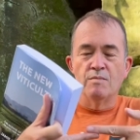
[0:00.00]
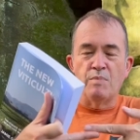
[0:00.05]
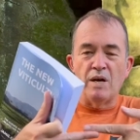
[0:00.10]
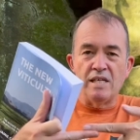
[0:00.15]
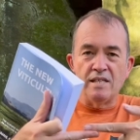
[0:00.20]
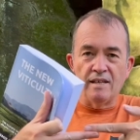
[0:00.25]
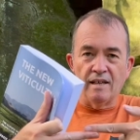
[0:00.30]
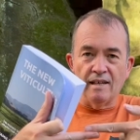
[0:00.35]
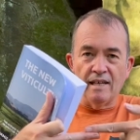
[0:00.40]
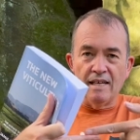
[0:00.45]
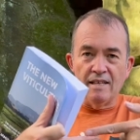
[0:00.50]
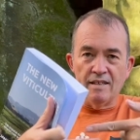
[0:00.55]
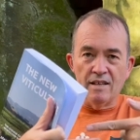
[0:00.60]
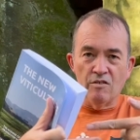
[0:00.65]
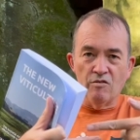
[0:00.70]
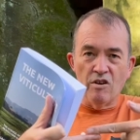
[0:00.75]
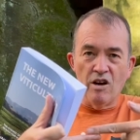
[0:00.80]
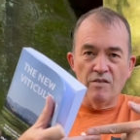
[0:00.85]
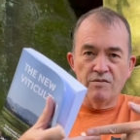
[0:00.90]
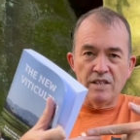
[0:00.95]
basically the
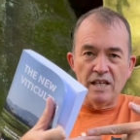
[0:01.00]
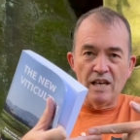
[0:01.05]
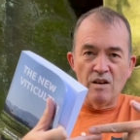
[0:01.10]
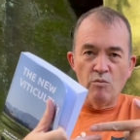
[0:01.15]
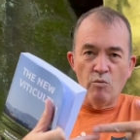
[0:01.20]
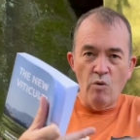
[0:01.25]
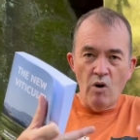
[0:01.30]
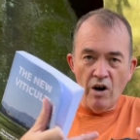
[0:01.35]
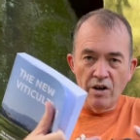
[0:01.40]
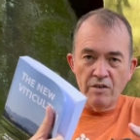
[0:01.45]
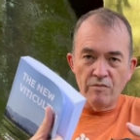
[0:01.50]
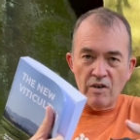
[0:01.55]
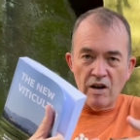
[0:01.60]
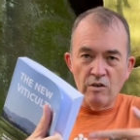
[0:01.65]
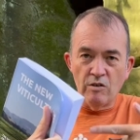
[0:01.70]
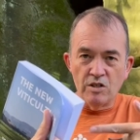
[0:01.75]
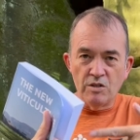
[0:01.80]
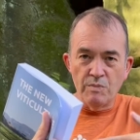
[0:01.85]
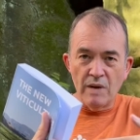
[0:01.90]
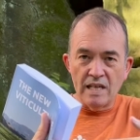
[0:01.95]
grafting in one very
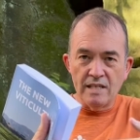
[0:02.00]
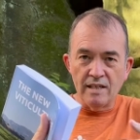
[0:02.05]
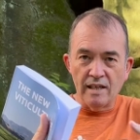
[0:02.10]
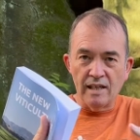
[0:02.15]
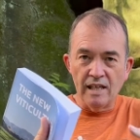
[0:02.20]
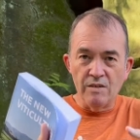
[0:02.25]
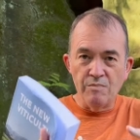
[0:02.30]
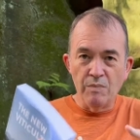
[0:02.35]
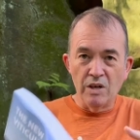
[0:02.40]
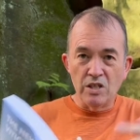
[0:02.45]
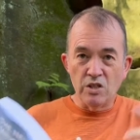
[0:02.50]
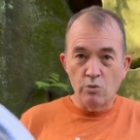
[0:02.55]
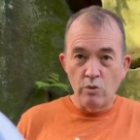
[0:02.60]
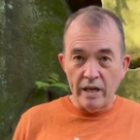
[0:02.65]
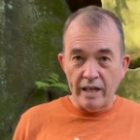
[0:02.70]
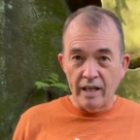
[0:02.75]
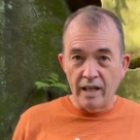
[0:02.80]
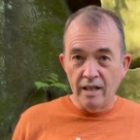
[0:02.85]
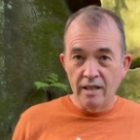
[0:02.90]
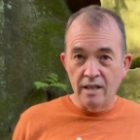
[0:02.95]
automatically, much
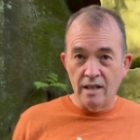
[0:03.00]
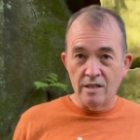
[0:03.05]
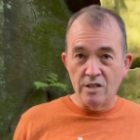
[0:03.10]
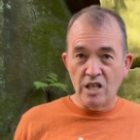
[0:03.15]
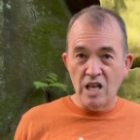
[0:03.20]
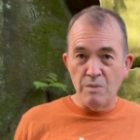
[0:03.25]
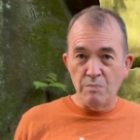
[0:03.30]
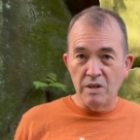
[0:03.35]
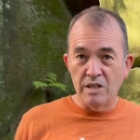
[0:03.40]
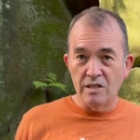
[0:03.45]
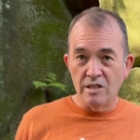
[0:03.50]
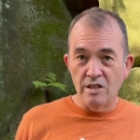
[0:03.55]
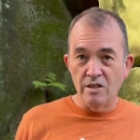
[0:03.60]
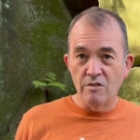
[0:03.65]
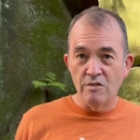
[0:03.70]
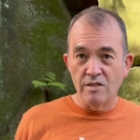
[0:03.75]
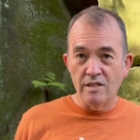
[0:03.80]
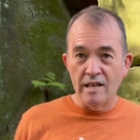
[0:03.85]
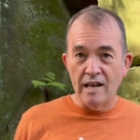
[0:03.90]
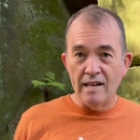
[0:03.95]
quicker and cheaper to
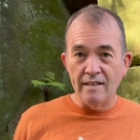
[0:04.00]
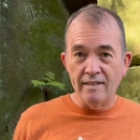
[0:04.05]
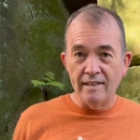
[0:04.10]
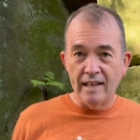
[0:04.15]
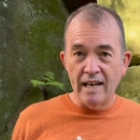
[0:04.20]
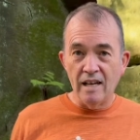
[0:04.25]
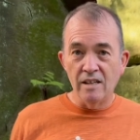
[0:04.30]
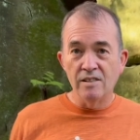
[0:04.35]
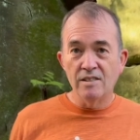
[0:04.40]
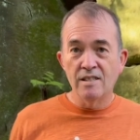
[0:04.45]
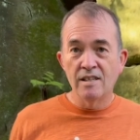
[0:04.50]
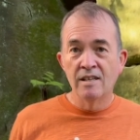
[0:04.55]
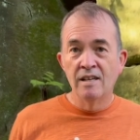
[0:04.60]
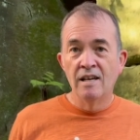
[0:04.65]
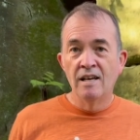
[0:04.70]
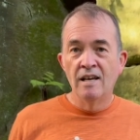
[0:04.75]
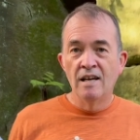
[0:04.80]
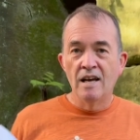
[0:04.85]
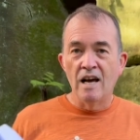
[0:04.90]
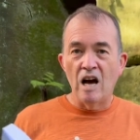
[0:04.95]
use than anything else,
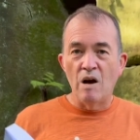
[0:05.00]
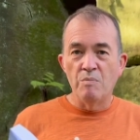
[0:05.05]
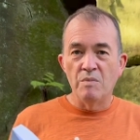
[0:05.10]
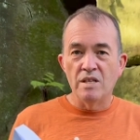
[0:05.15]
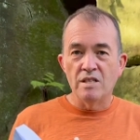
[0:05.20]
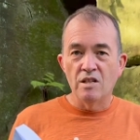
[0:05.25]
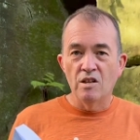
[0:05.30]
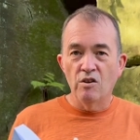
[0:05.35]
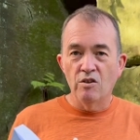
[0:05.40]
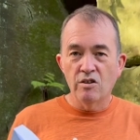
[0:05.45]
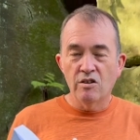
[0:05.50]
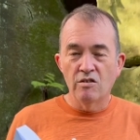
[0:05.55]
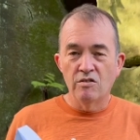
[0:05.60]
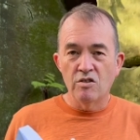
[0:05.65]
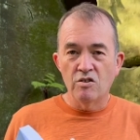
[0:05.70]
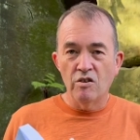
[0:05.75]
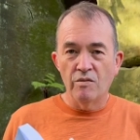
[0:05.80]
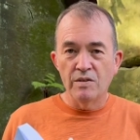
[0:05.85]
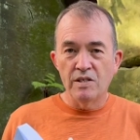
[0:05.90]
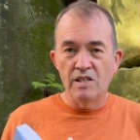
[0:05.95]
um, there's a lot of
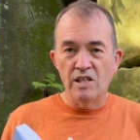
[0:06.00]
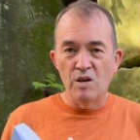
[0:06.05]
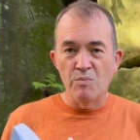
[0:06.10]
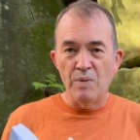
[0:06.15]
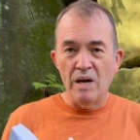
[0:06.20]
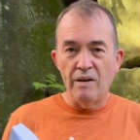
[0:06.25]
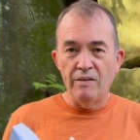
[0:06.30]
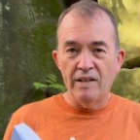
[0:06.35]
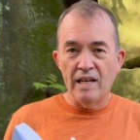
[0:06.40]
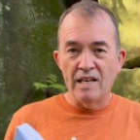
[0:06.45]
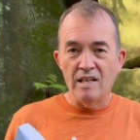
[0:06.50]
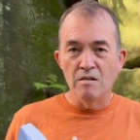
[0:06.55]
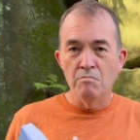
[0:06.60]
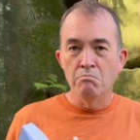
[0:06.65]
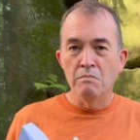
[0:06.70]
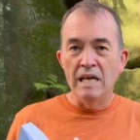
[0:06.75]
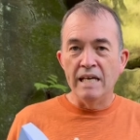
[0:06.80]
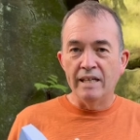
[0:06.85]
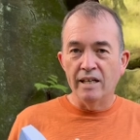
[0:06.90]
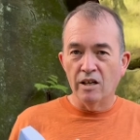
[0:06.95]
controversy about that
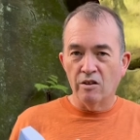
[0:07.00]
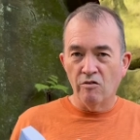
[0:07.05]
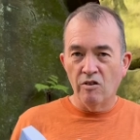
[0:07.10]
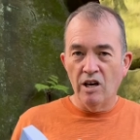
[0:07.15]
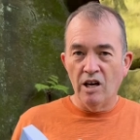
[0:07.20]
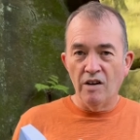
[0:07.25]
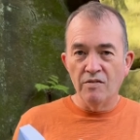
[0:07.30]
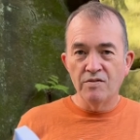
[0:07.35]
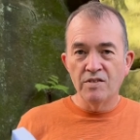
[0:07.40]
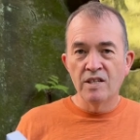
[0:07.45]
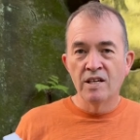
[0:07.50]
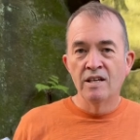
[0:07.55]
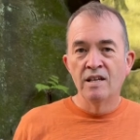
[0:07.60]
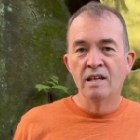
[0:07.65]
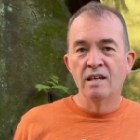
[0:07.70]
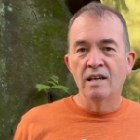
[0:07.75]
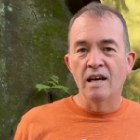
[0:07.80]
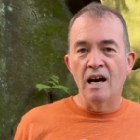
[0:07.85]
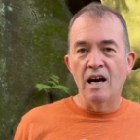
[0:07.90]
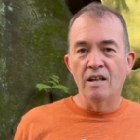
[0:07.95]
omega graft.
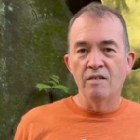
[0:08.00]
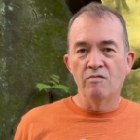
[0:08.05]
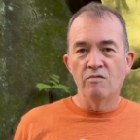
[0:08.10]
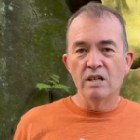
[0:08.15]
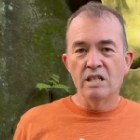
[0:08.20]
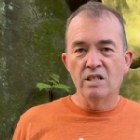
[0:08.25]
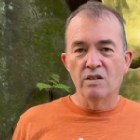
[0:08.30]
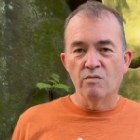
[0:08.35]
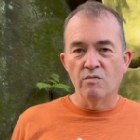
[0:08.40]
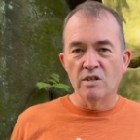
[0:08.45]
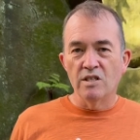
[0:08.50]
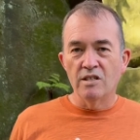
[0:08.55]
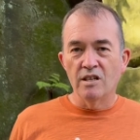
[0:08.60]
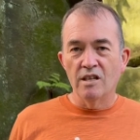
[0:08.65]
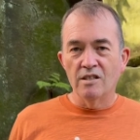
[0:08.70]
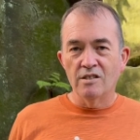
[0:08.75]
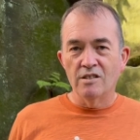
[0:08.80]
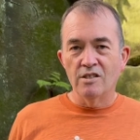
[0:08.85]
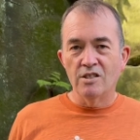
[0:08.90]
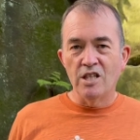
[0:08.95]
And recent
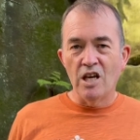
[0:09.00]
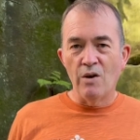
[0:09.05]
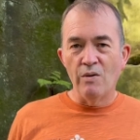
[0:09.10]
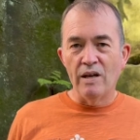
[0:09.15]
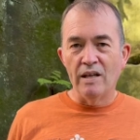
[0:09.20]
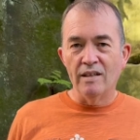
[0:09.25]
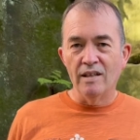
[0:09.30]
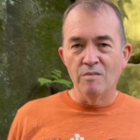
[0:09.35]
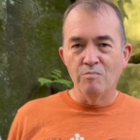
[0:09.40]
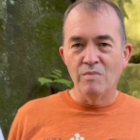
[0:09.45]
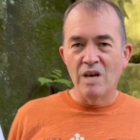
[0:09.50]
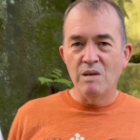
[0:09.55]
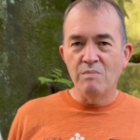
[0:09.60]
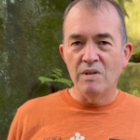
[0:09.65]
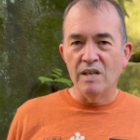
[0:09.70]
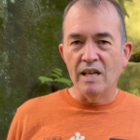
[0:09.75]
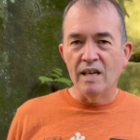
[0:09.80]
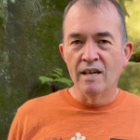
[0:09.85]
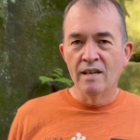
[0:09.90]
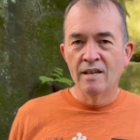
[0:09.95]
research is showing that
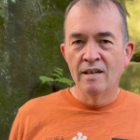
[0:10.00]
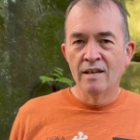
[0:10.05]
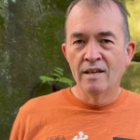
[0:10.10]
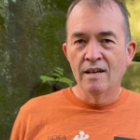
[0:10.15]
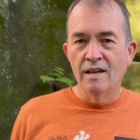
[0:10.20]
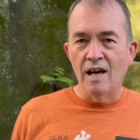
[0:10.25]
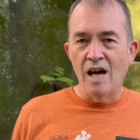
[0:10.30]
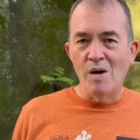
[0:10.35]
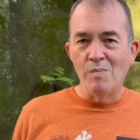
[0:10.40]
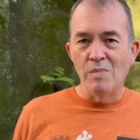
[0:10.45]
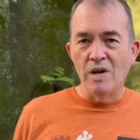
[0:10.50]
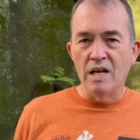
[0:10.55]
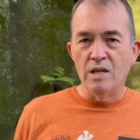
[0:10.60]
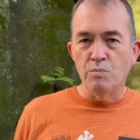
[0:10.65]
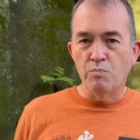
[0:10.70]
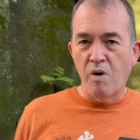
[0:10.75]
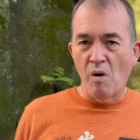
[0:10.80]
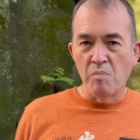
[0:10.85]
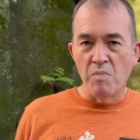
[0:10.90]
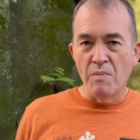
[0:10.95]
maybe um,
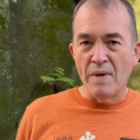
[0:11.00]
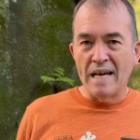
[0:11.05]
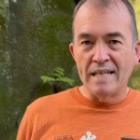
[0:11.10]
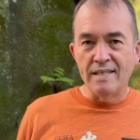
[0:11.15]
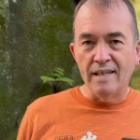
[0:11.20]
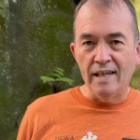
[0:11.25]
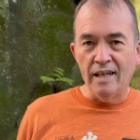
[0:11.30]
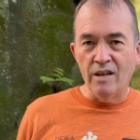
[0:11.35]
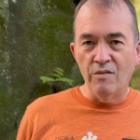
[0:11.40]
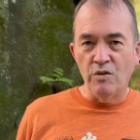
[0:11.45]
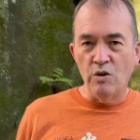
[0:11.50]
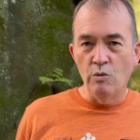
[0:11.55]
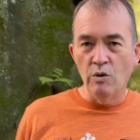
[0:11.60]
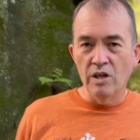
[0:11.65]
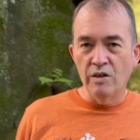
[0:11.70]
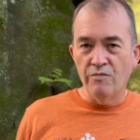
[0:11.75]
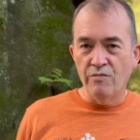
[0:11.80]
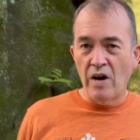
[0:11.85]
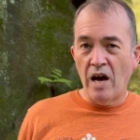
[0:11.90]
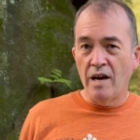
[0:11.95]
it's problematic. If you
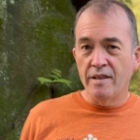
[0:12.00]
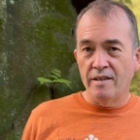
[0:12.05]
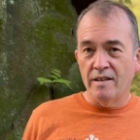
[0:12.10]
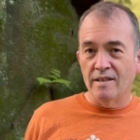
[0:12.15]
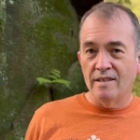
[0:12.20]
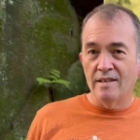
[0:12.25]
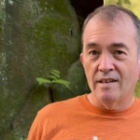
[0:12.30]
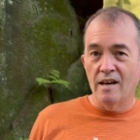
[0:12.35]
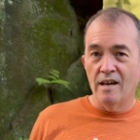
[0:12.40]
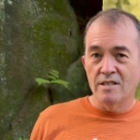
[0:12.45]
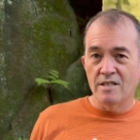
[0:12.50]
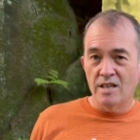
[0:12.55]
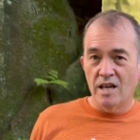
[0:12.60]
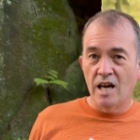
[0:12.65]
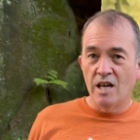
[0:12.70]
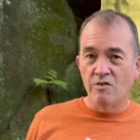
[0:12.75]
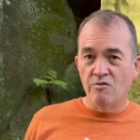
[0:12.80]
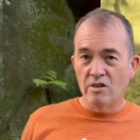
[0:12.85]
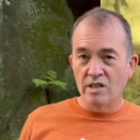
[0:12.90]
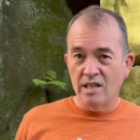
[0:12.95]
want a vine that lasts
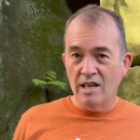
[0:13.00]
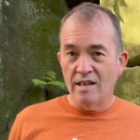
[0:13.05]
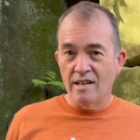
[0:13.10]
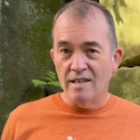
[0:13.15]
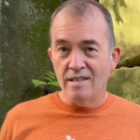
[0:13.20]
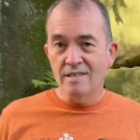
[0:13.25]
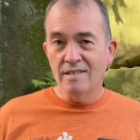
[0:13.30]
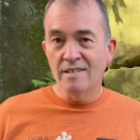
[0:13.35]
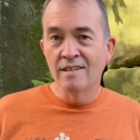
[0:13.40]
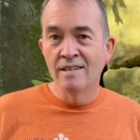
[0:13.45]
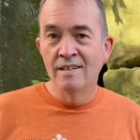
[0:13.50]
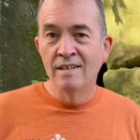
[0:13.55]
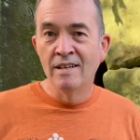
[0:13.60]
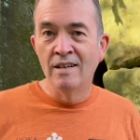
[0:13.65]
100 years,